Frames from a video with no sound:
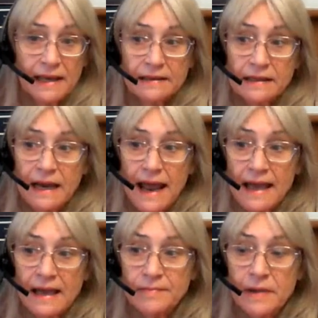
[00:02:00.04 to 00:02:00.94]
make a
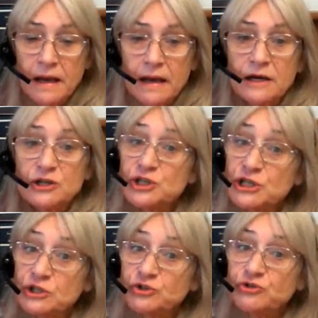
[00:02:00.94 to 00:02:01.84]
claim.
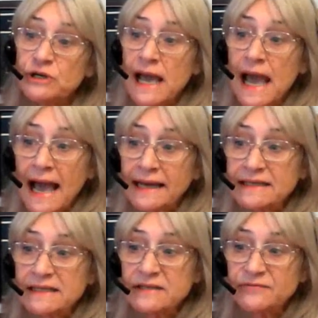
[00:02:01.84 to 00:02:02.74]
Children
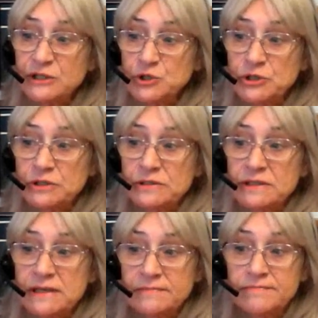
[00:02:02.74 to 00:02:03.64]
and
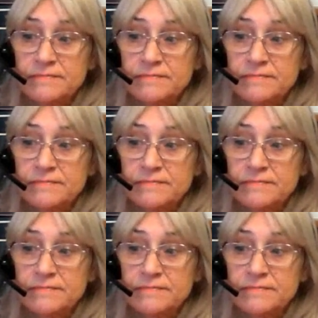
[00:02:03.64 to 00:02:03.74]
individuals,